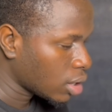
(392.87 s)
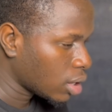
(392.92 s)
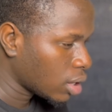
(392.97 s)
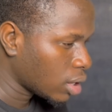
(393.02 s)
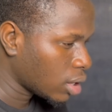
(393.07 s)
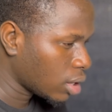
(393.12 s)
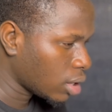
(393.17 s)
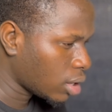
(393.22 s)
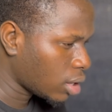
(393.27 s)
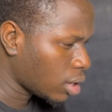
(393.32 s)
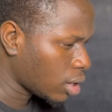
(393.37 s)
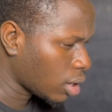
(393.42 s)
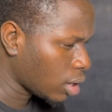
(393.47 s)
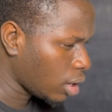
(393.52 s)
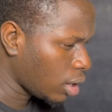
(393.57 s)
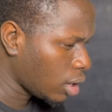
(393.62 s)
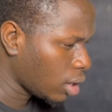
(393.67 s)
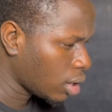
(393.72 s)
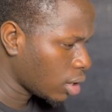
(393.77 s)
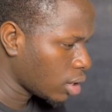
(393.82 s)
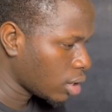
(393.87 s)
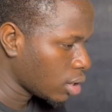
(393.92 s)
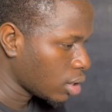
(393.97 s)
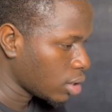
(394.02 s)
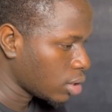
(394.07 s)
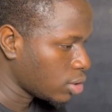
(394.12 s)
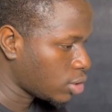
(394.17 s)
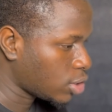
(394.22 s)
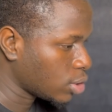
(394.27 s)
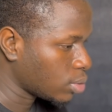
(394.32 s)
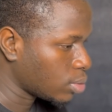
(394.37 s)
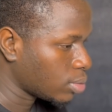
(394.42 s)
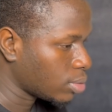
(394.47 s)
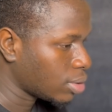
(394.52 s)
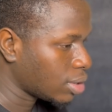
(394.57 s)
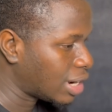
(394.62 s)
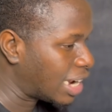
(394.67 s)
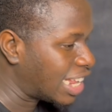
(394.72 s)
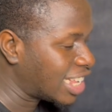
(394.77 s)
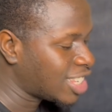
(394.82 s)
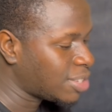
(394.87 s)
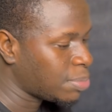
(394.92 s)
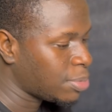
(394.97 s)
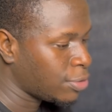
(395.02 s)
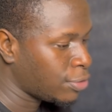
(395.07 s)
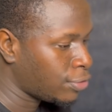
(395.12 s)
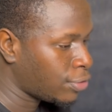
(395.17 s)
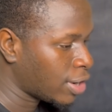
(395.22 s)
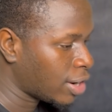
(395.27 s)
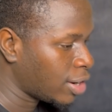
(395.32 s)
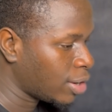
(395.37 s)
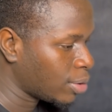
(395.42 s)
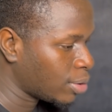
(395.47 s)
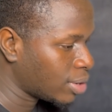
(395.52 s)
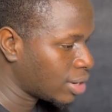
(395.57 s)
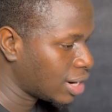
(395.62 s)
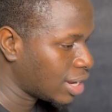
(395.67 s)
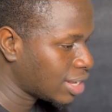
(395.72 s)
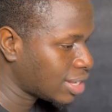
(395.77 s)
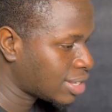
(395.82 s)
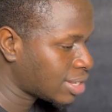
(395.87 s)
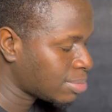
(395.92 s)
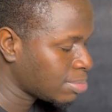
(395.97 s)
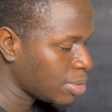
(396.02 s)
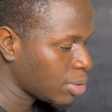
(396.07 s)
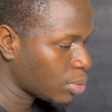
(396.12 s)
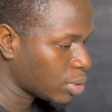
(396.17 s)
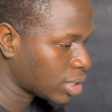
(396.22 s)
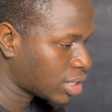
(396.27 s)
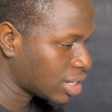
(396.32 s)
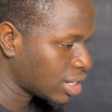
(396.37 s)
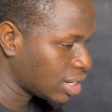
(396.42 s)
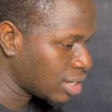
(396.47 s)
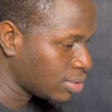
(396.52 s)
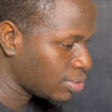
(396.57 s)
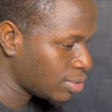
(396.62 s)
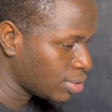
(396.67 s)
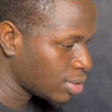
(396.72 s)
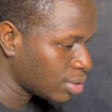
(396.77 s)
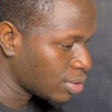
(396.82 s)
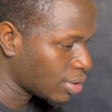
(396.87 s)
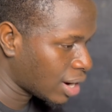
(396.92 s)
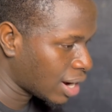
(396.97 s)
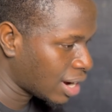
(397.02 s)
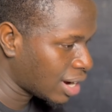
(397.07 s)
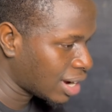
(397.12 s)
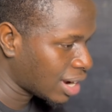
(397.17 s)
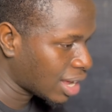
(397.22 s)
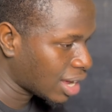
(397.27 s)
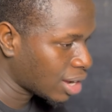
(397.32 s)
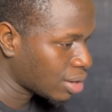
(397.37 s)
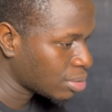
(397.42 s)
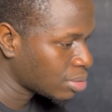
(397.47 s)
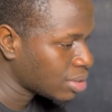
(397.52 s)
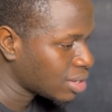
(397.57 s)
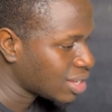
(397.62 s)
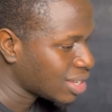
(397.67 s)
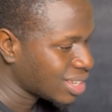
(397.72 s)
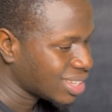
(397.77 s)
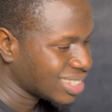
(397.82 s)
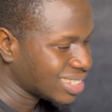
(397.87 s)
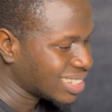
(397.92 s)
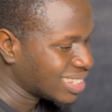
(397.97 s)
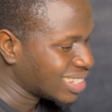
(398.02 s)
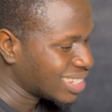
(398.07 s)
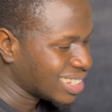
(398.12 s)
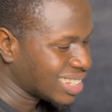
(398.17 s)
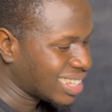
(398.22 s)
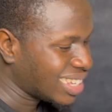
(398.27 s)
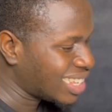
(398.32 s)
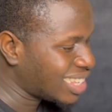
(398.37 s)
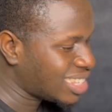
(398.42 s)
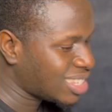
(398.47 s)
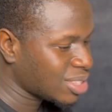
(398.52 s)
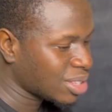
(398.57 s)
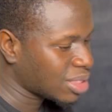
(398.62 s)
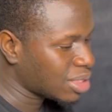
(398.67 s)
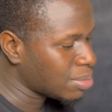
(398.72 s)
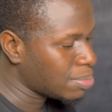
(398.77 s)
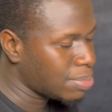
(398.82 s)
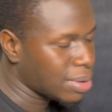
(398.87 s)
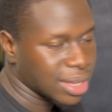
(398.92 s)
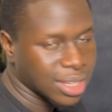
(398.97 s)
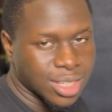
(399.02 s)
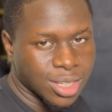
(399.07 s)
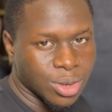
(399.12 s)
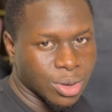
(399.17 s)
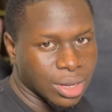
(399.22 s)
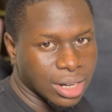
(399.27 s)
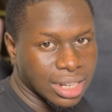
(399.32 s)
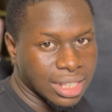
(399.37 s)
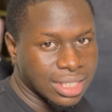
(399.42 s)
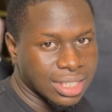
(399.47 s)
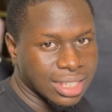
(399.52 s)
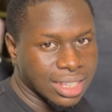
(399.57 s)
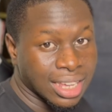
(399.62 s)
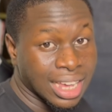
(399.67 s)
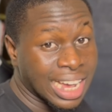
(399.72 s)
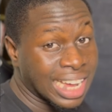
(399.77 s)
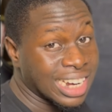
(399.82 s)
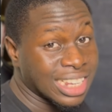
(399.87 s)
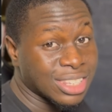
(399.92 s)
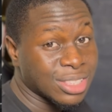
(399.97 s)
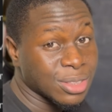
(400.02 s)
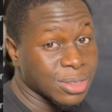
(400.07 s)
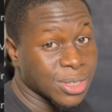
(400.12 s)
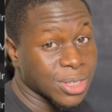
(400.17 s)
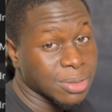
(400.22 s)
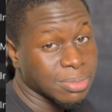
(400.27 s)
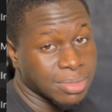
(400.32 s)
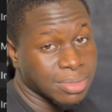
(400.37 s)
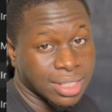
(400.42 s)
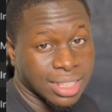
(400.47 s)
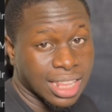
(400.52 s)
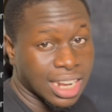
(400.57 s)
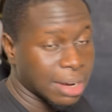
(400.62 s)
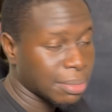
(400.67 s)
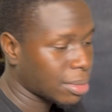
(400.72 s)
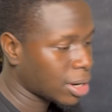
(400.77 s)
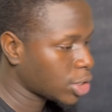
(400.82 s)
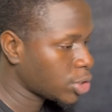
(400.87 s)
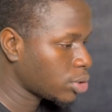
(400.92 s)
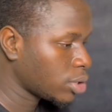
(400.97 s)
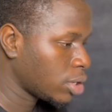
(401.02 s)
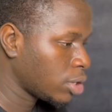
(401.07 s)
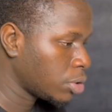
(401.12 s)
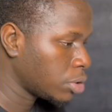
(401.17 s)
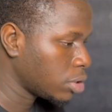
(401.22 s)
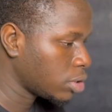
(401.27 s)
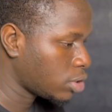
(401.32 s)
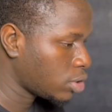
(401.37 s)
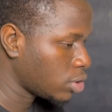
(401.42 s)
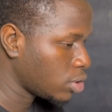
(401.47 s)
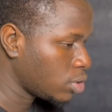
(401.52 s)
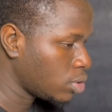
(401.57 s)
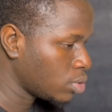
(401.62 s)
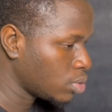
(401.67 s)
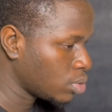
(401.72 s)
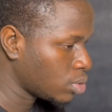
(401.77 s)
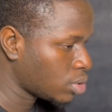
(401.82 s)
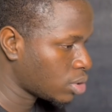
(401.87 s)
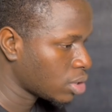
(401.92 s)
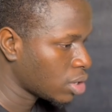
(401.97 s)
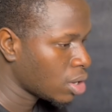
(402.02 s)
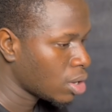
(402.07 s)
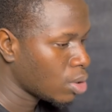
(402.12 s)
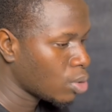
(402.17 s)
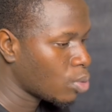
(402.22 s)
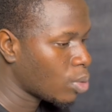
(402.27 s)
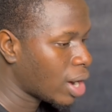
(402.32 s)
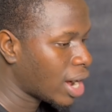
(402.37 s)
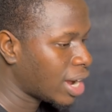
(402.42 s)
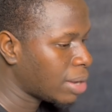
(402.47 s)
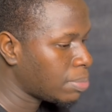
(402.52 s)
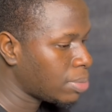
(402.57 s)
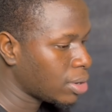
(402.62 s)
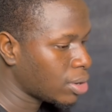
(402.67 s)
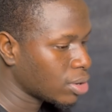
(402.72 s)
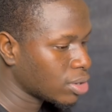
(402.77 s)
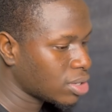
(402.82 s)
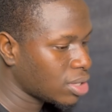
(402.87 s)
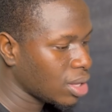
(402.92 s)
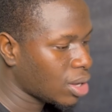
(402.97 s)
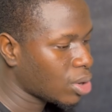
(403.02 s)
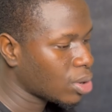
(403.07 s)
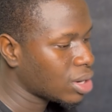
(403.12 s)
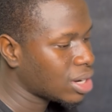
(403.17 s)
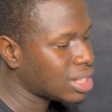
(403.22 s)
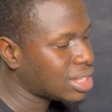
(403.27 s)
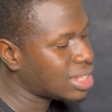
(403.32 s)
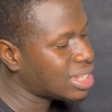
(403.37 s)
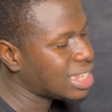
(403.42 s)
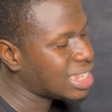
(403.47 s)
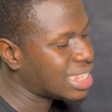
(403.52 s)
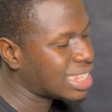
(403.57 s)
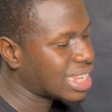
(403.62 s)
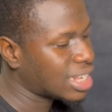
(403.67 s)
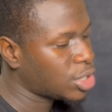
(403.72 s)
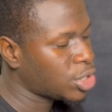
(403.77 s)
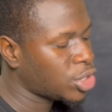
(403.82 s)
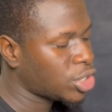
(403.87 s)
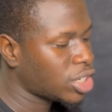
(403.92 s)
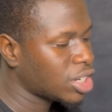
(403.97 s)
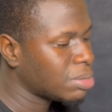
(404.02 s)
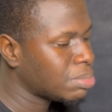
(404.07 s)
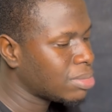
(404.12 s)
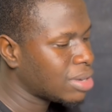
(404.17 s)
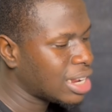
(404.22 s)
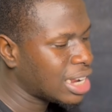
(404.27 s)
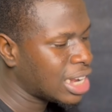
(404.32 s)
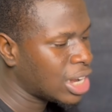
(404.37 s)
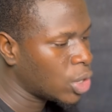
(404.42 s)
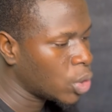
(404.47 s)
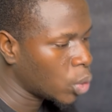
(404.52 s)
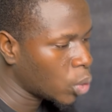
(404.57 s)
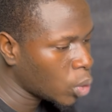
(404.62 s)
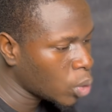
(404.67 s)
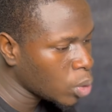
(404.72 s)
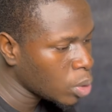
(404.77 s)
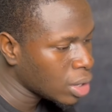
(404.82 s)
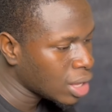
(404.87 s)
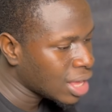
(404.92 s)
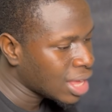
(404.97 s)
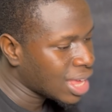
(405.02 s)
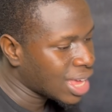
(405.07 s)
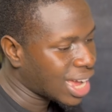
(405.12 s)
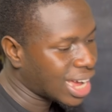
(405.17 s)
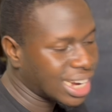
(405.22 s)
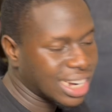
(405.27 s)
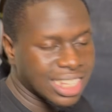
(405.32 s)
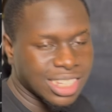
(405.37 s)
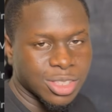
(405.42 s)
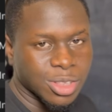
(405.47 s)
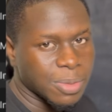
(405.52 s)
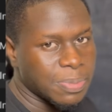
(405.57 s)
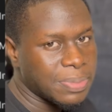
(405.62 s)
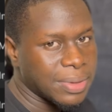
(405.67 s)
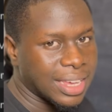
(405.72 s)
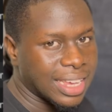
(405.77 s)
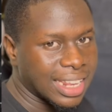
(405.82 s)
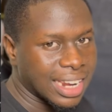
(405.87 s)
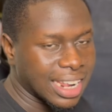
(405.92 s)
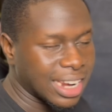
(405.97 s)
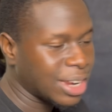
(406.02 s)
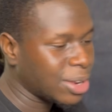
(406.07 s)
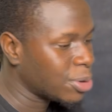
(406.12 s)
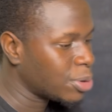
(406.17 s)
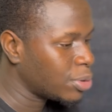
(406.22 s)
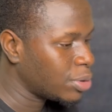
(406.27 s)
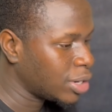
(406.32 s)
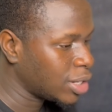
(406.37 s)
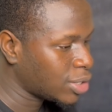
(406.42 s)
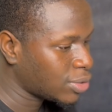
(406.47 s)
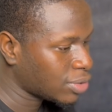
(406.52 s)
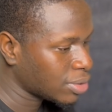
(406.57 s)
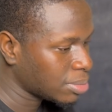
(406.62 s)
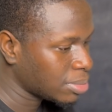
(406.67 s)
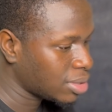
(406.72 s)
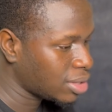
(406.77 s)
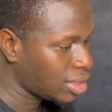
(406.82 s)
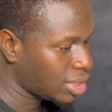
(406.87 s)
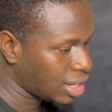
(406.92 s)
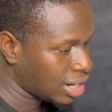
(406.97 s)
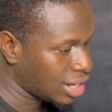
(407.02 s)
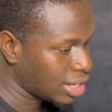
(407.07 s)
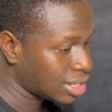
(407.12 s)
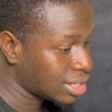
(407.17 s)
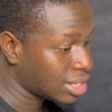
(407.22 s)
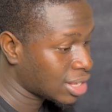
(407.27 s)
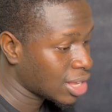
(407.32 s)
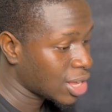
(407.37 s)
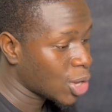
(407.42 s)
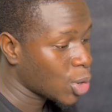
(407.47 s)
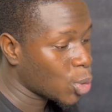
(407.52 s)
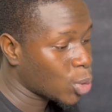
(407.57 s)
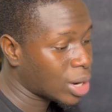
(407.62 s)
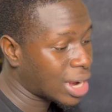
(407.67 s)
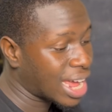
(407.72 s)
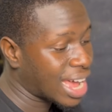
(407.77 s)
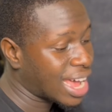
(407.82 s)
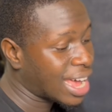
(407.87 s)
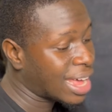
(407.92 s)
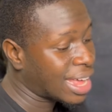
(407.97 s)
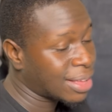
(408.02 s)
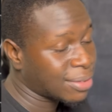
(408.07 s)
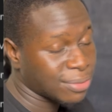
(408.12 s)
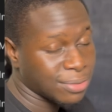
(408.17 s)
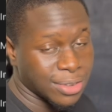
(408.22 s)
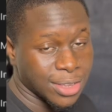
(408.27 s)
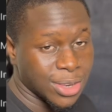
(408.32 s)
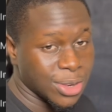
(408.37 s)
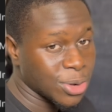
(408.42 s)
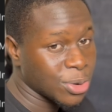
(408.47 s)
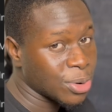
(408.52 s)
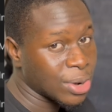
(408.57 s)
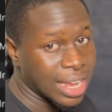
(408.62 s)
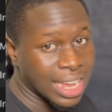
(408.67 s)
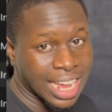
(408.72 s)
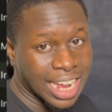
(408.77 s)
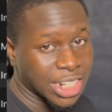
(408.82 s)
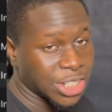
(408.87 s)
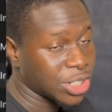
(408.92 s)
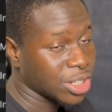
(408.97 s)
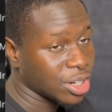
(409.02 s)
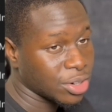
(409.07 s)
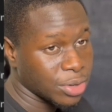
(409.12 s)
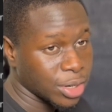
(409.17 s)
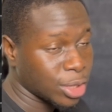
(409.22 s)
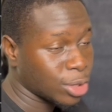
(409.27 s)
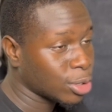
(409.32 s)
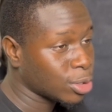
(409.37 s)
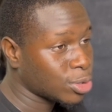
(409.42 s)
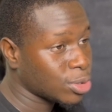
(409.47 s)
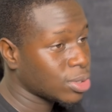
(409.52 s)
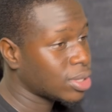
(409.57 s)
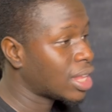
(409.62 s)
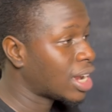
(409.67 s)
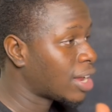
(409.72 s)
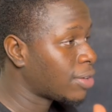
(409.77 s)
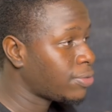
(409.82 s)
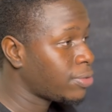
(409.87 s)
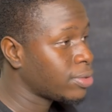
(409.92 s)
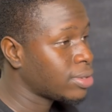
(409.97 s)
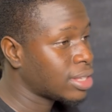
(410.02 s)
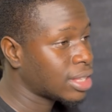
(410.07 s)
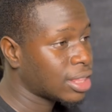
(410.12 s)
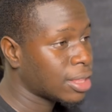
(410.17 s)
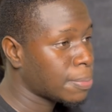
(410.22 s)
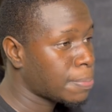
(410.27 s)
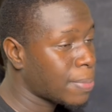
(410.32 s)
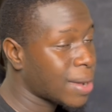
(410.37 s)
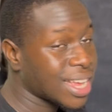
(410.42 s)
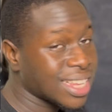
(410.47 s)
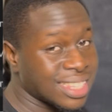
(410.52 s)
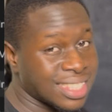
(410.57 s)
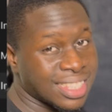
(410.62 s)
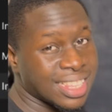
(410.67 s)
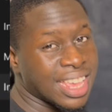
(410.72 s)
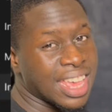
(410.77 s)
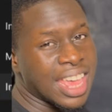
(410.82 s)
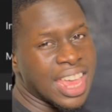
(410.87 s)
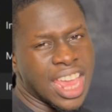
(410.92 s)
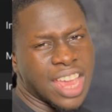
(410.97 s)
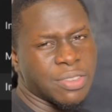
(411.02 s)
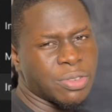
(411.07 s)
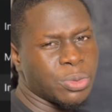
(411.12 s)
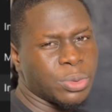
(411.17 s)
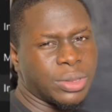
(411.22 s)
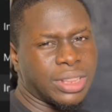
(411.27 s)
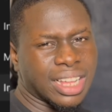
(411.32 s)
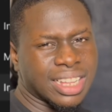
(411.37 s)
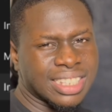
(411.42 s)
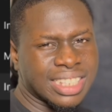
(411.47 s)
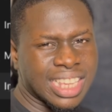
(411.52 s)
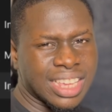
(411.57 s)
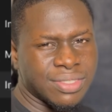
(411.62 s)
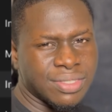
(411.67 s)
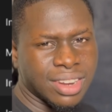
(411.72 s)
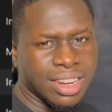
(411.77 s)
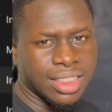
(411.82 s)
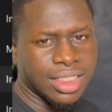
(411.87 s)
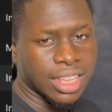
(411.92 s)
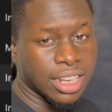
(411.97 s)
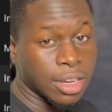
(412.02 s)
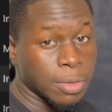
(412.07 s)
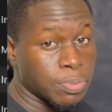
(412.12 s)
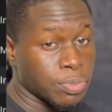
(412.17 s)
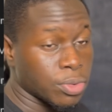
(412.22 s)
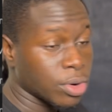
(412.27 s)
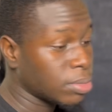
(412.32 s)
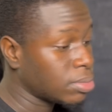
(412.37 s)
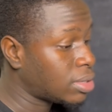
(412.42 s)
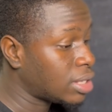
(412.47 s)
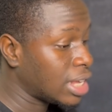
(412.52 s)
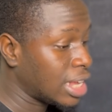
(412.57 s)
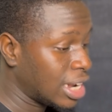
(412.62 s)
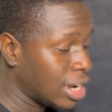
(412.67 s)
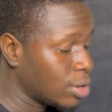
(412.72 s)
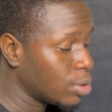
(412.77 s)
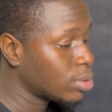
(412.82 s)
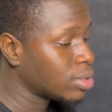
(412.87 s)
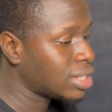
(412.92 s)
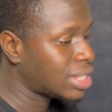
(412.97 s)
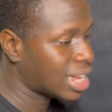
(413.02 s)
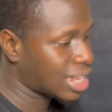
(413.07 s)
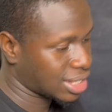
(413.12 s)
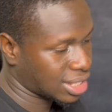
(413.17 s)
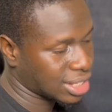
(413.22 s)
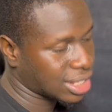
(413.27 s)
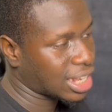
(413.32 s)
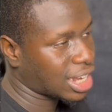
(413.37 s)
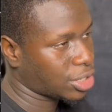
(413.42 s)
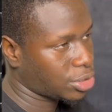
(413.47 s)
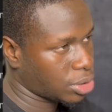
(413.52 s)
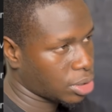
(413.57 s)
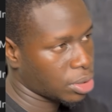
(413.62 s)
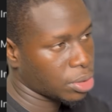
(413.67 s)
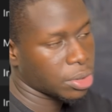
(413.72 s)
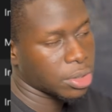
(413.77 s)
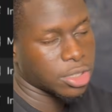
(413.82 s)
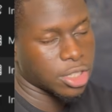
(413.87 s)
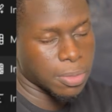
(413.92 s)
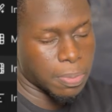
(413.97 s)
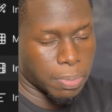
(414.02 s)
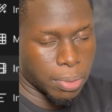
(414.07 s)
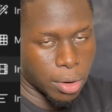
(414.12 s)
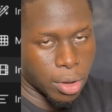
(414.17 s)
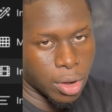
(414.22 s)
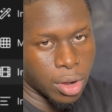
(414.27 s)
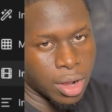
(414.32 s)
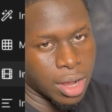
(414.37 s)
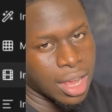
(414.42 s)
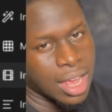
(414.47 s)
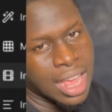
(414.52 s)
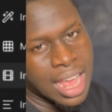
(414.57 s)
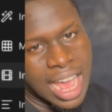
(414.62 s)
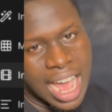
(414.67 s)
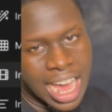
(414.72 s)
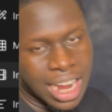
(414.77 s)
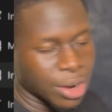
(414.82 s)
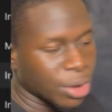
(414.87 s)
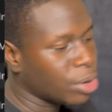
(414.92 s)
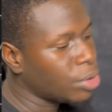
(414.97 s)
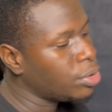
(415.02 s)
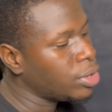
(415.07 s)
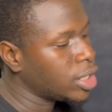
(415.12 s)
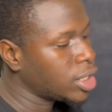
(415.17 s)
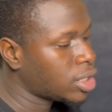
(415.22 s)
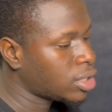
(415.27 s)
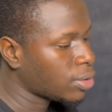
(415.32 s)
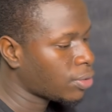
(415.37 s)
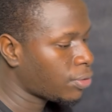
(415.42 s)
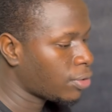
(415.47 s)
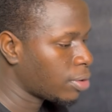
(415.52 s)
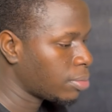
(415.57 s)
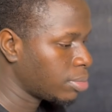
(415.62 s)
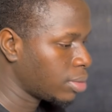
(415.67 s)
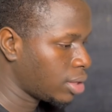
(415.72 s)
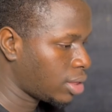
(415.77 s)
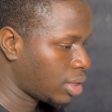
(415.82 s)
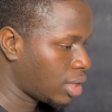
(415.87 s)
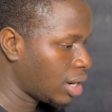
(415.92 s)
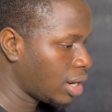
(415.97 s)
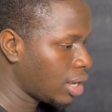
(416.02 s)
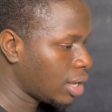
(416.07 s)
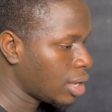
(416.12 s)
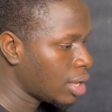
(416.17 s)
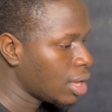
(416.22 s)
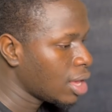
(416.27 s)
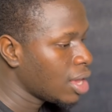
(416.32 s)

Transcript: Okay, so let's be very honest, me watching this video right now, it's not the best quality, and it's not something that I'm actually going to use. Why? Because the quality is extremely low and it's not picking any orange from the trees. Other video AI generator tools that I've used in the past, even without giving it any prompt, it knows that it's actually going to pluck an orange from the tree.